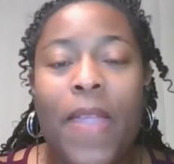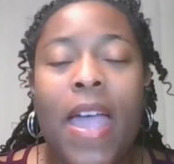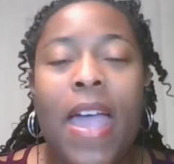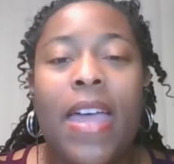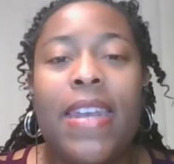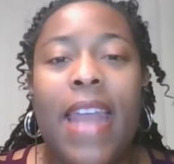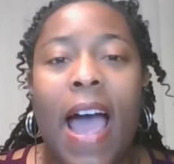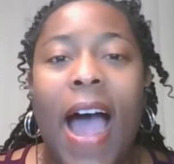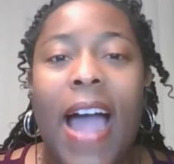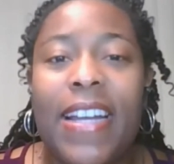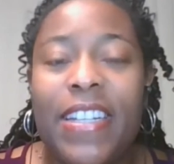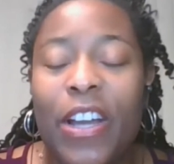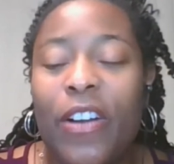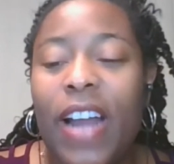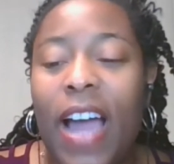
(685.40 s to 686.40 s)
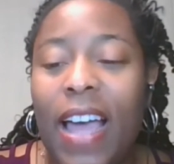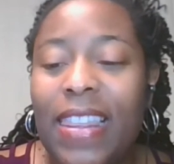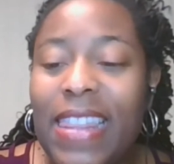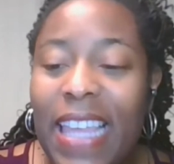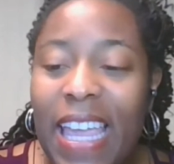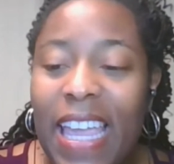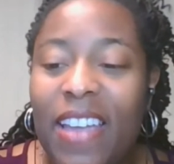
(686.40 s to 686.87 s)
Now, I dare not
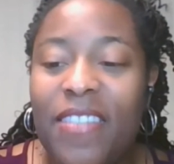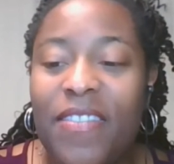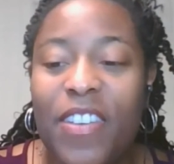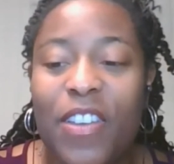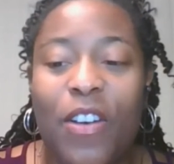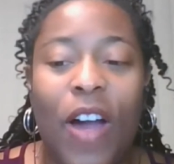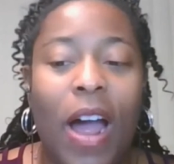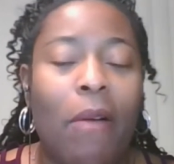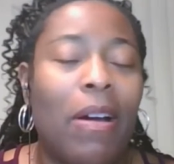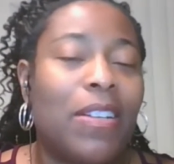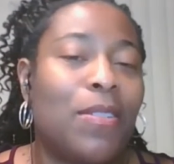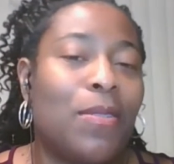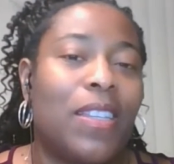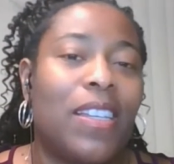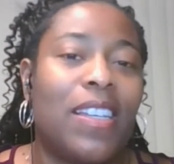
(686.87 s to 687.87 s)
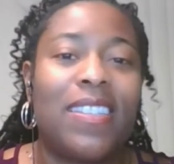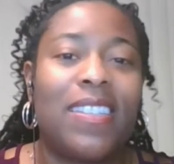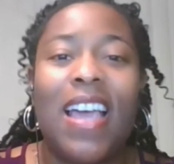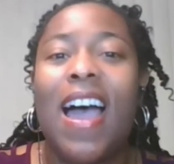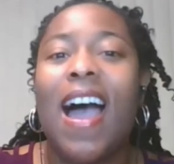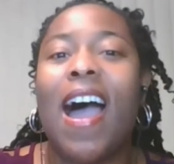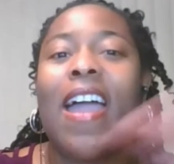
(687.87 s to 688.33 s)
leave. You know how I do this.
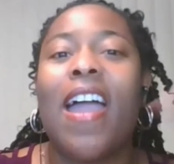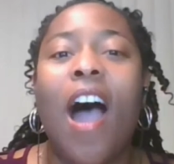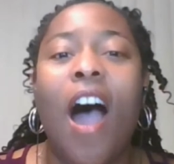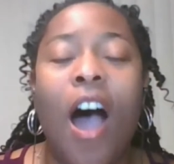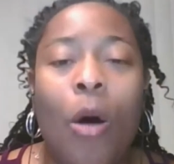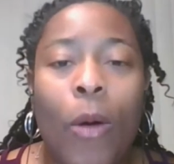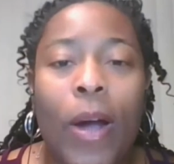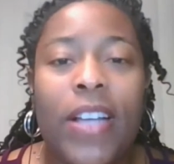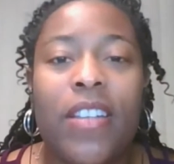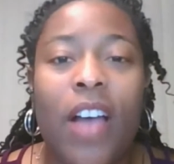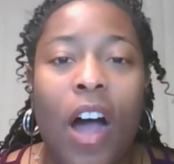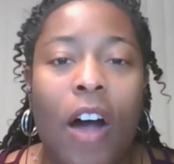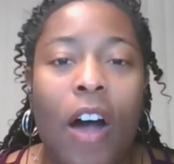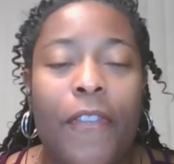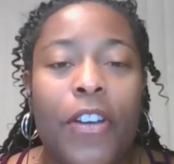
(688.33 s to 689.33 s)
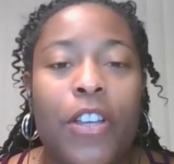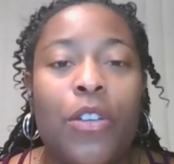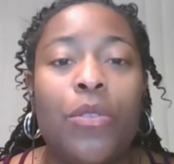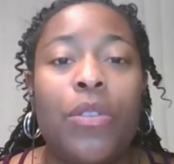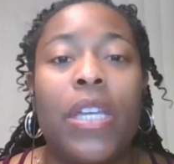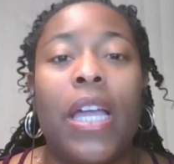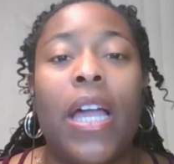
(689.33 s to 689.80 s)
I always offer
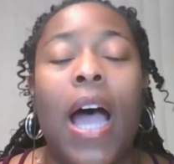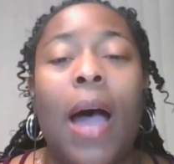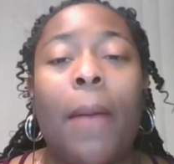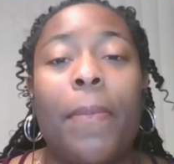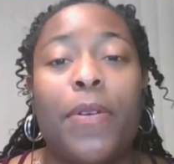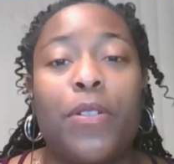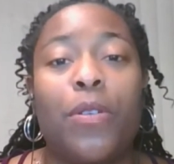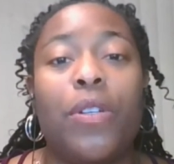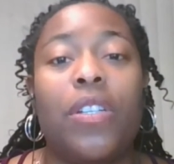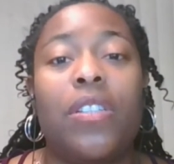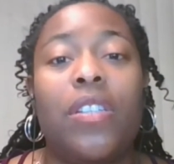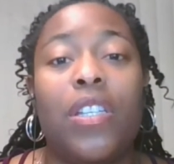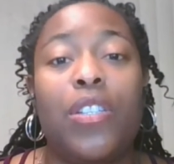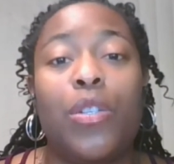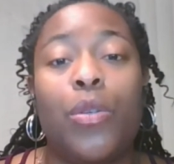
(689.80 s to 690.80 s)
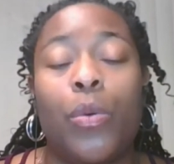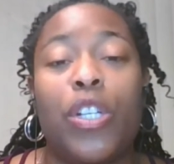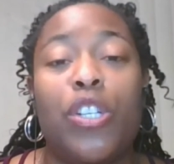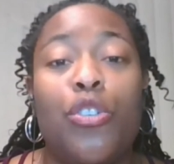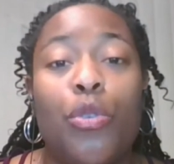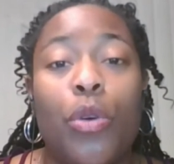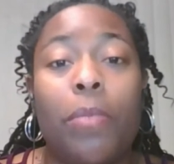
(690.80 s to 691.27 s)
you the opportunity to
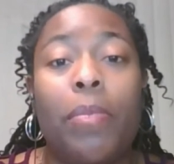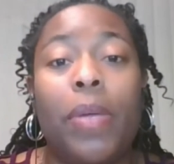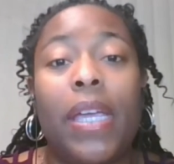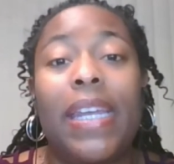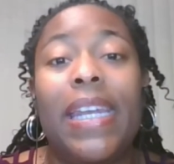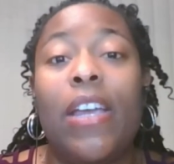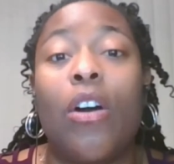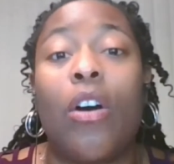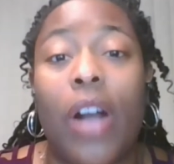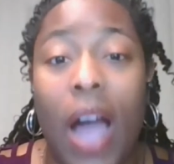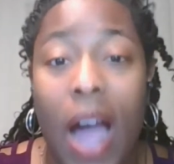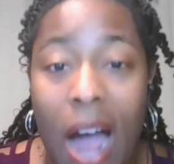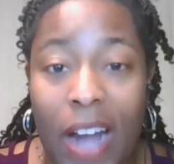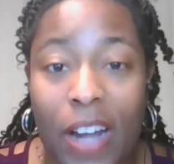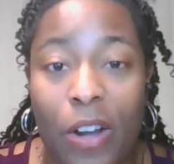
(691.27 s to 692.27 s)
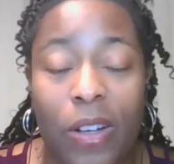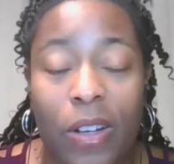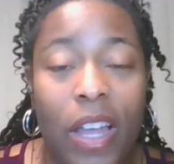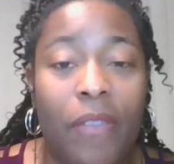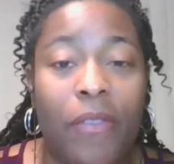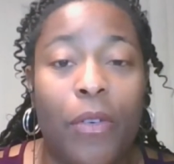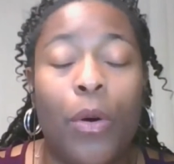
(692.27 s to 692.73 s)
enjoy B&E on a higher
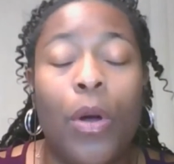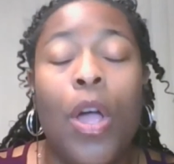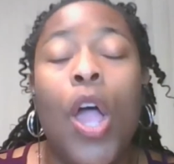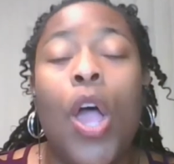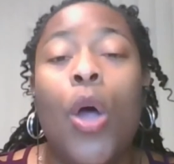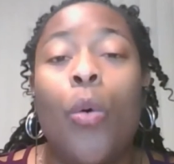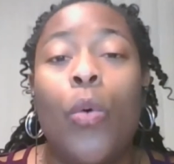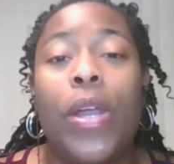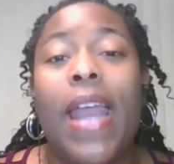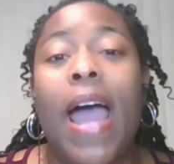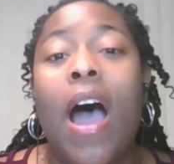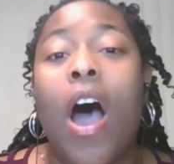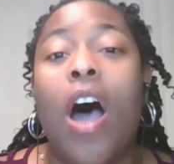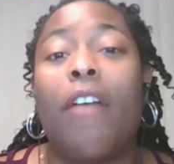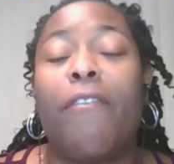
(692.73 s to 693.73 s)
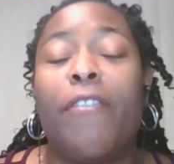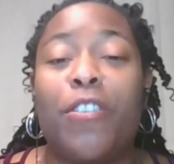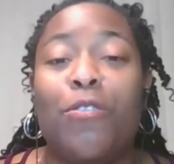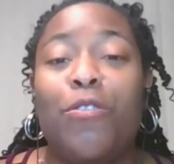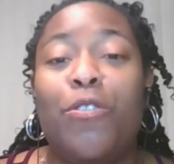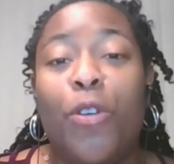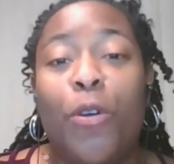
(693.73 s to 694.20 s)
level. We now offer
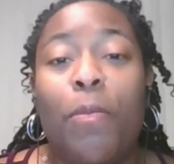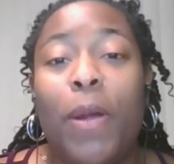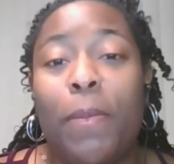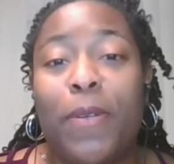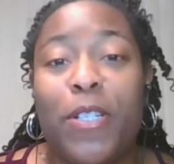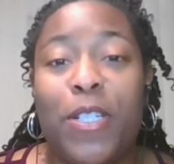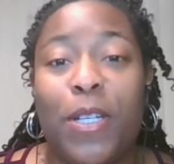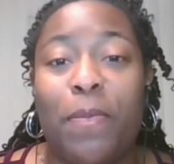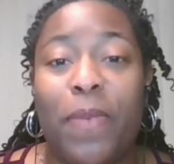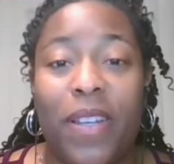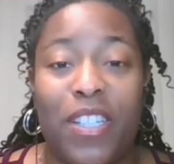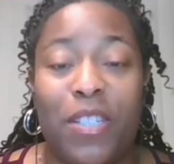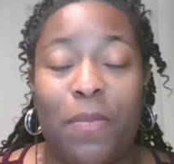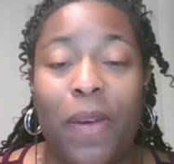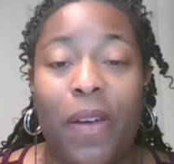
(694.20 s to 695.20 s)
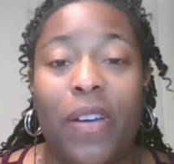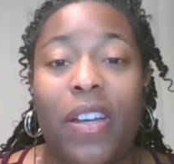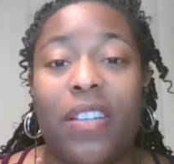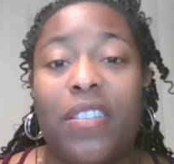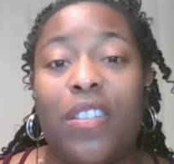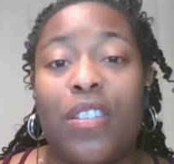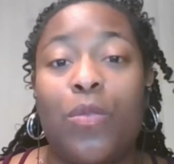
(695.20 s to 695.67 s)
you 2 membership
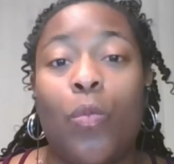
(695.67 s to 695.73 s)
experiences.